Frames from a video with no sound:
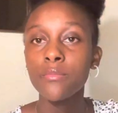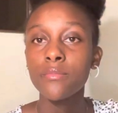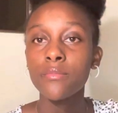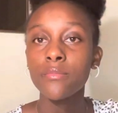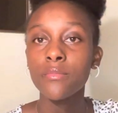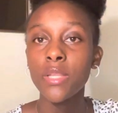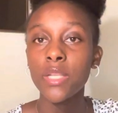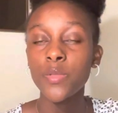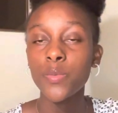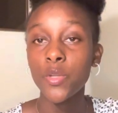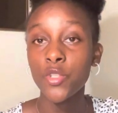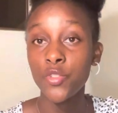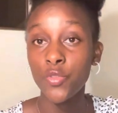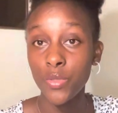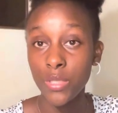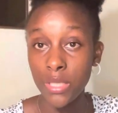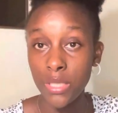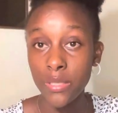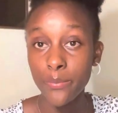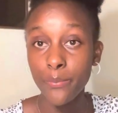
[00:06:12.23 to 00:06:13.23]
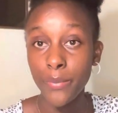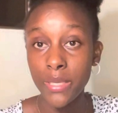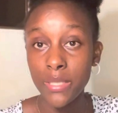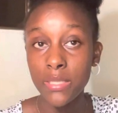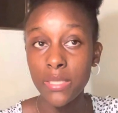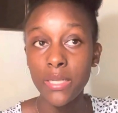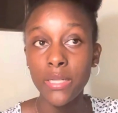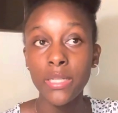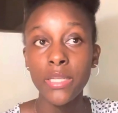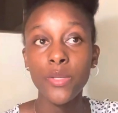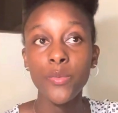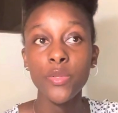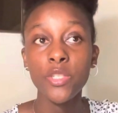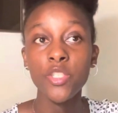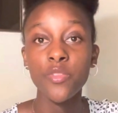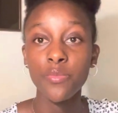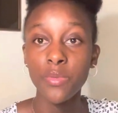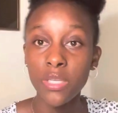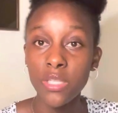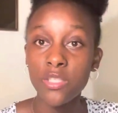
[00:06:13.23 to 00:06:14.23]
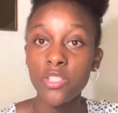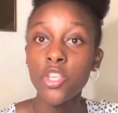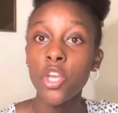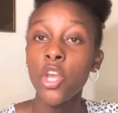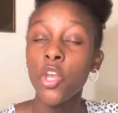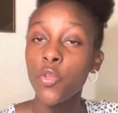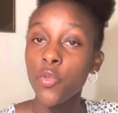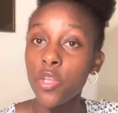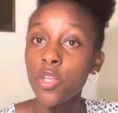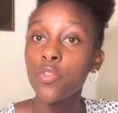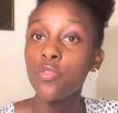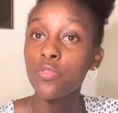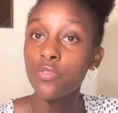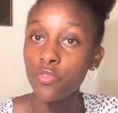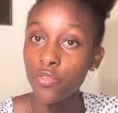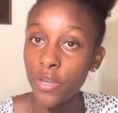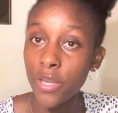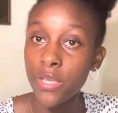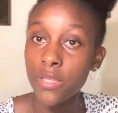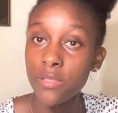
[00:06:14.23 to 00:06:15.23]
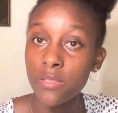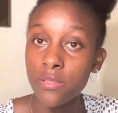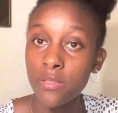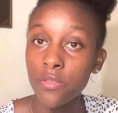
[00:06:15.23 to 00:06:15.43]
That's what you need, basically, which means you need good grades.